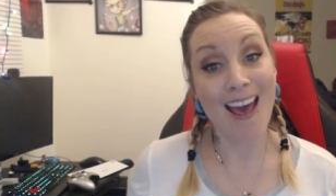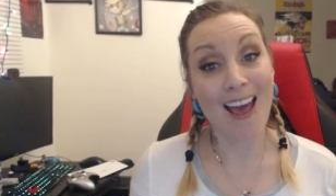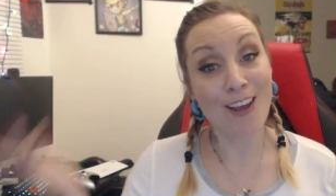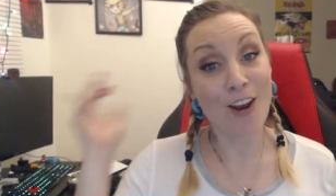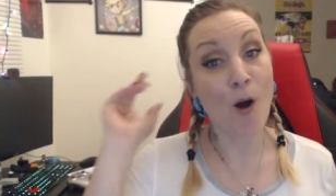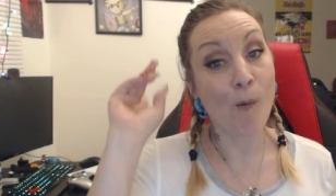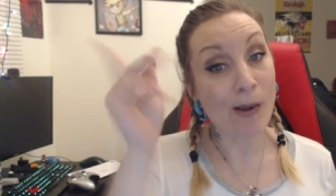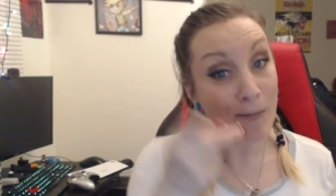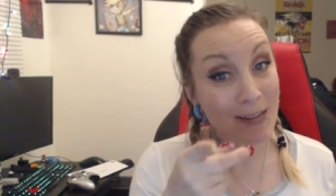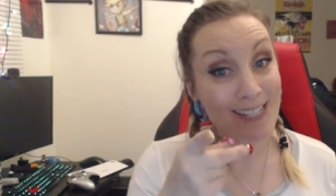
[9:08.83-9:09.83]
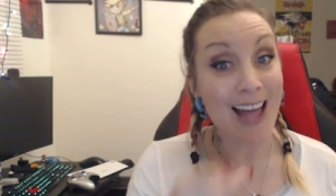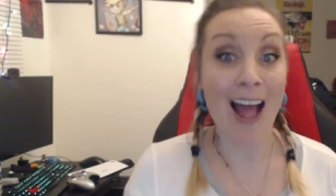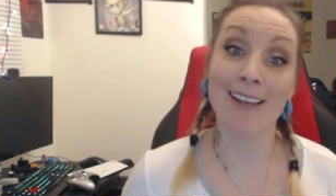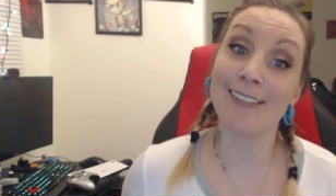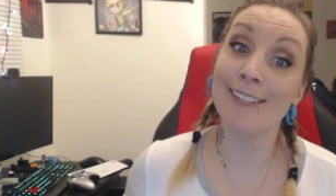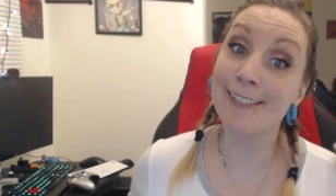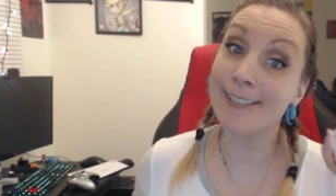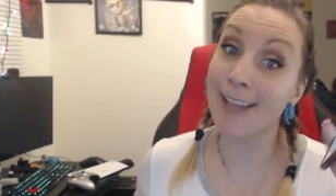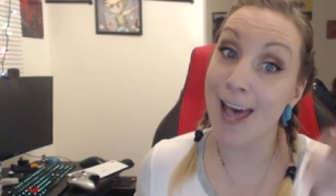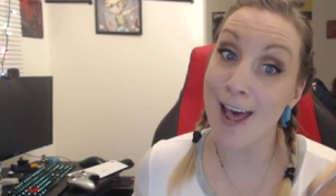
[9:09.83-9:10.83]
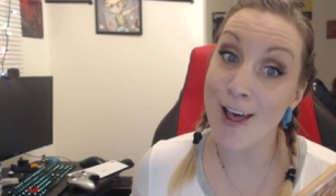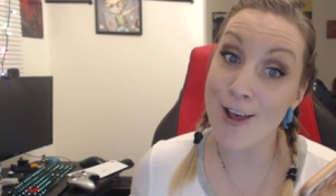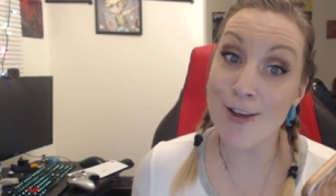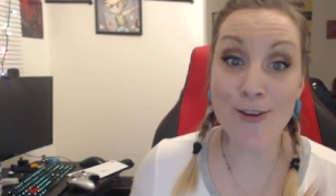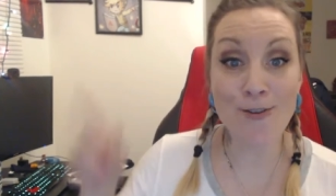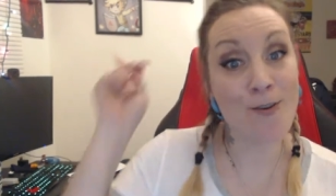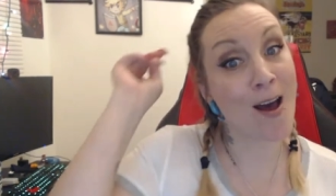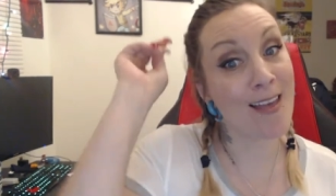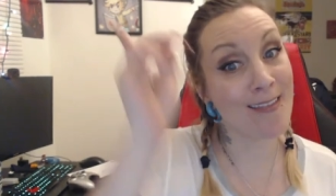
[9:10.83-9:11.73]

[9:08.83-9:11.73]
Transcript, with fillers: And you don't want to miss that. So